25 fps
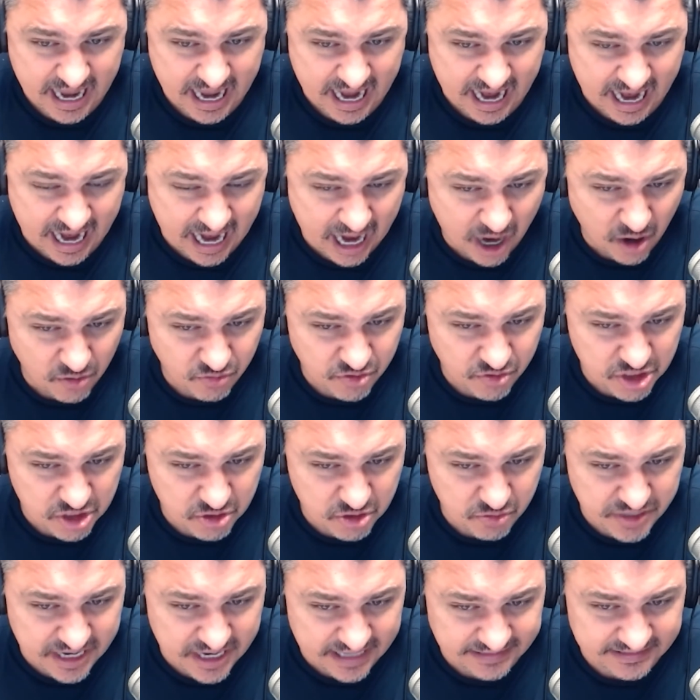How do
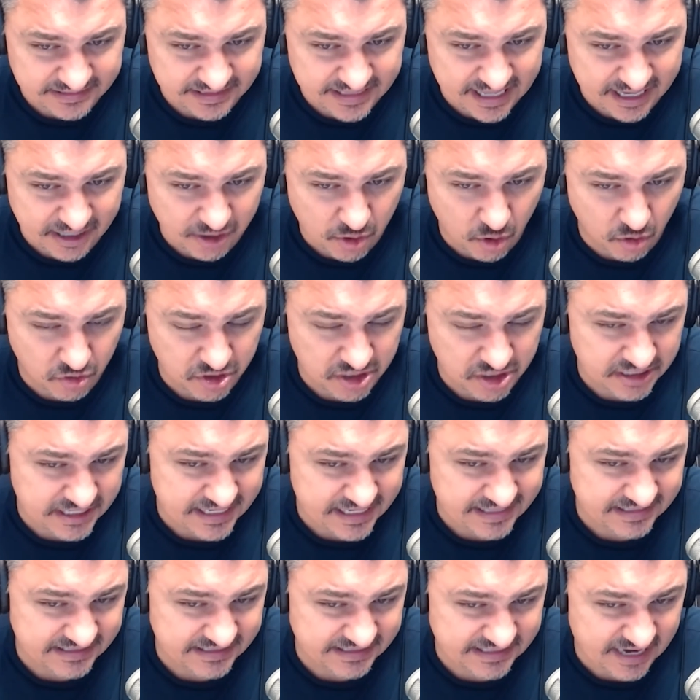you get to that goal? You
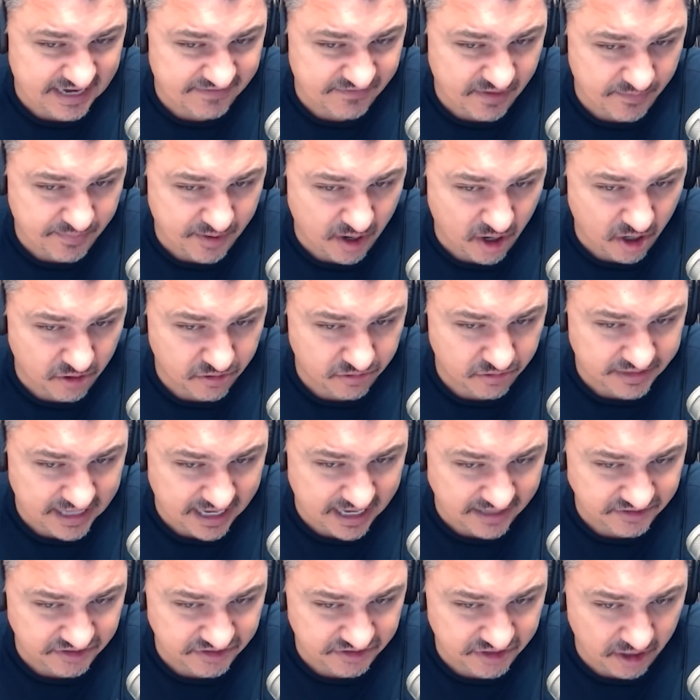need to save up
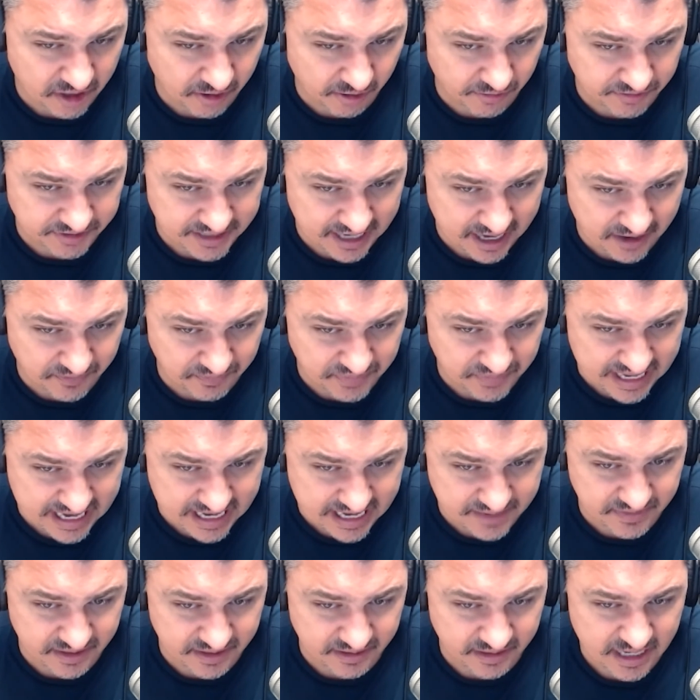$100,000 down
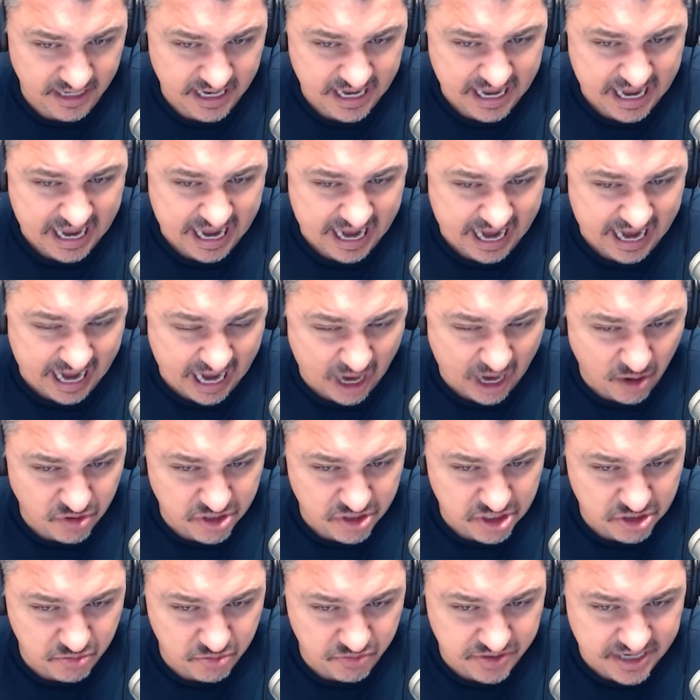payment. How do
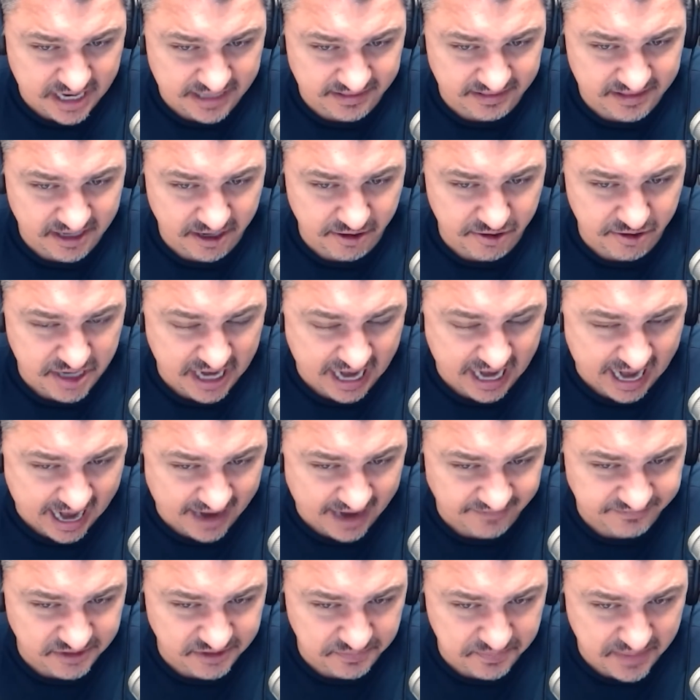you get there? You
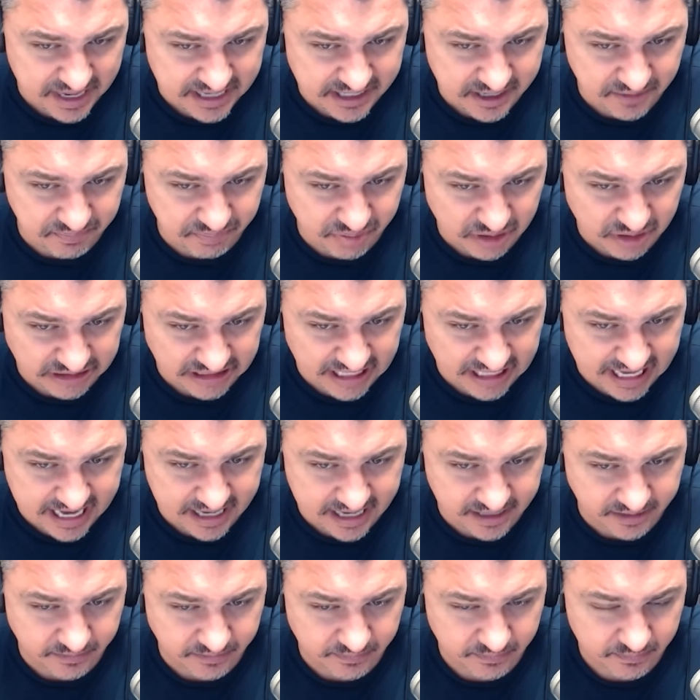have to make a
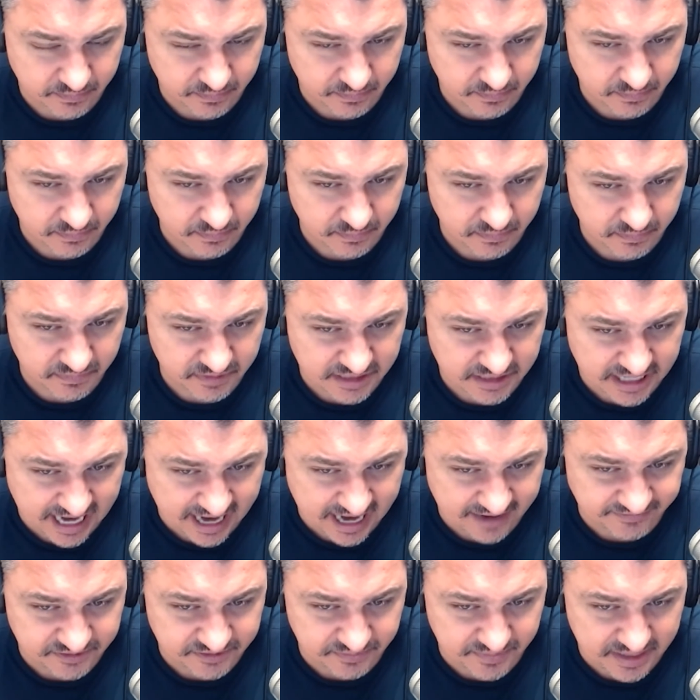plan. You
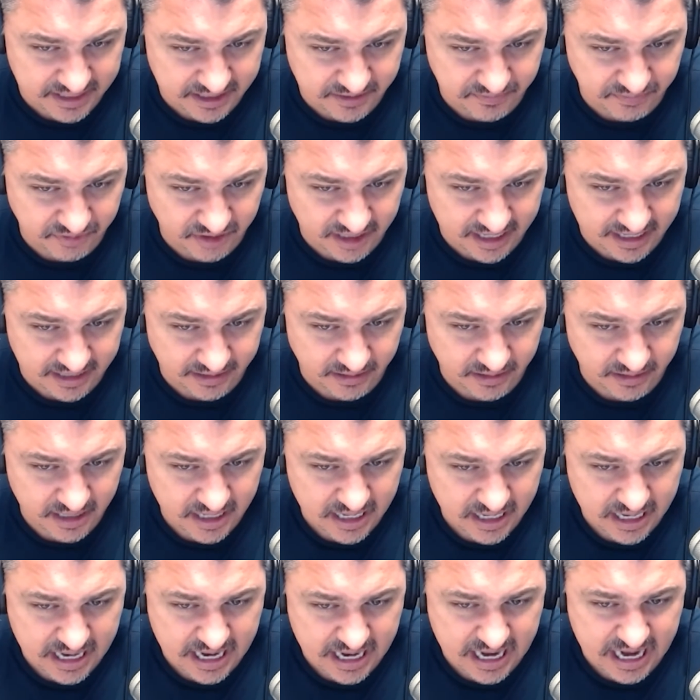have to make a plan.
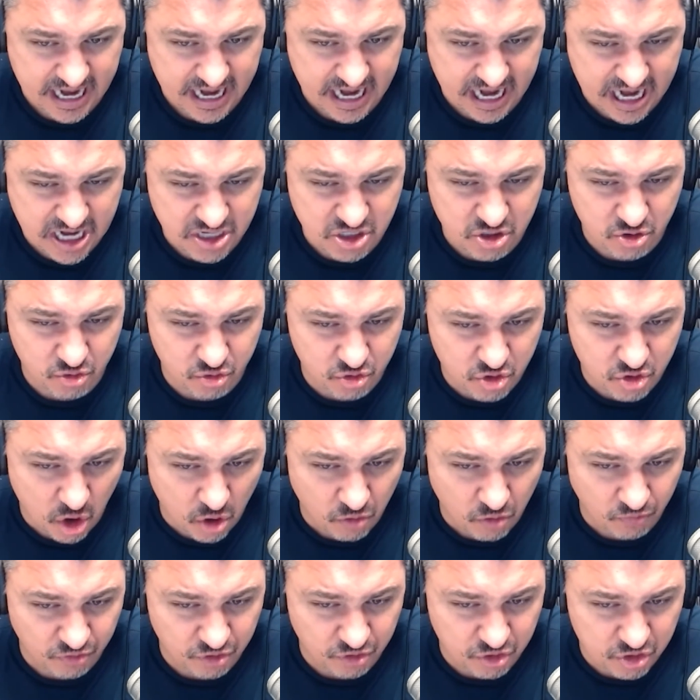And you
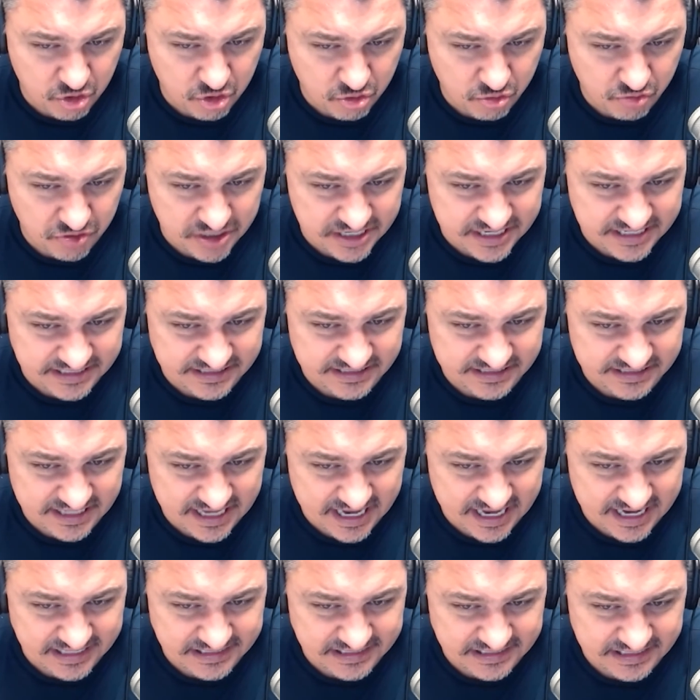don't do these
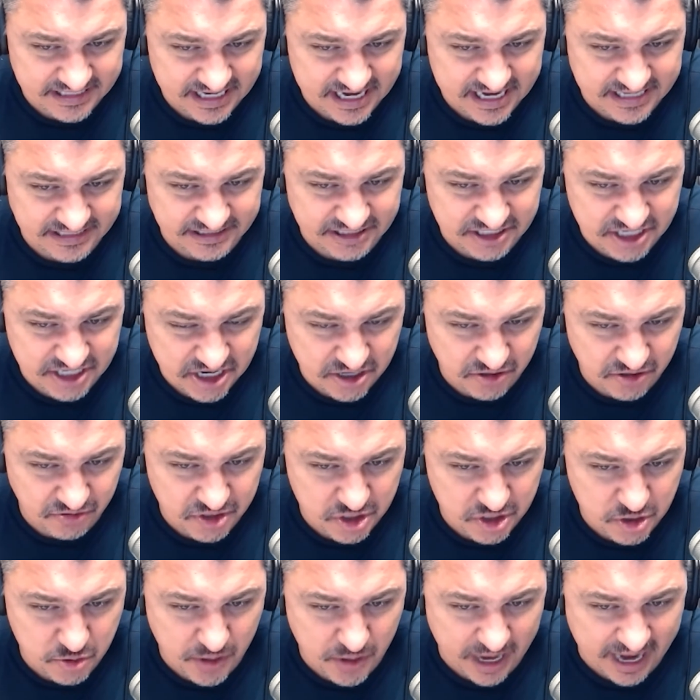things until
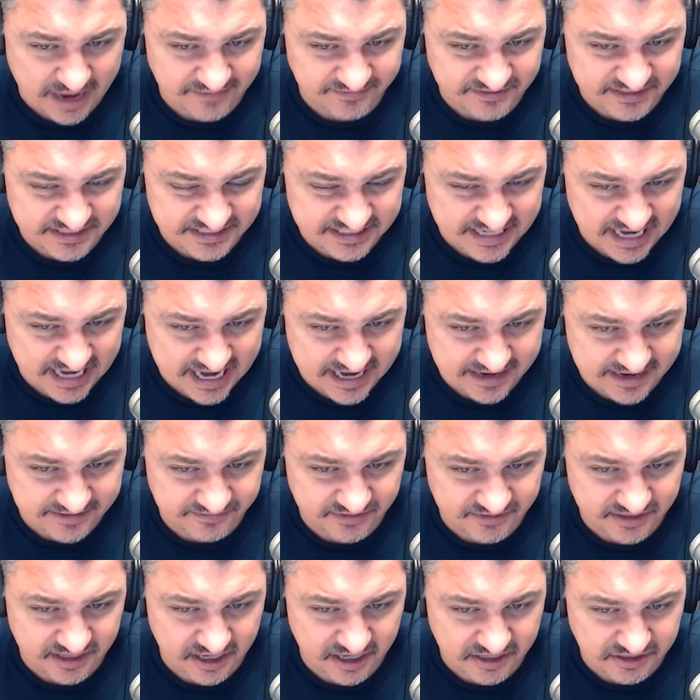you have
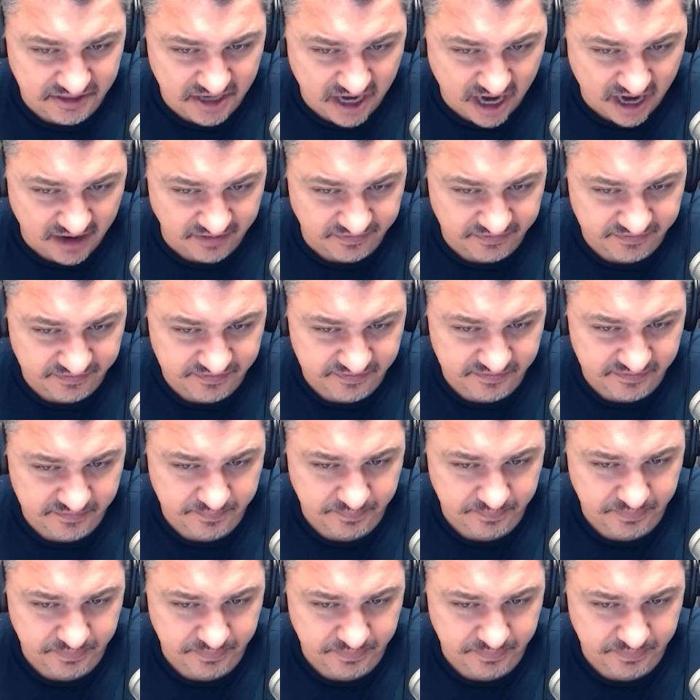saved enough.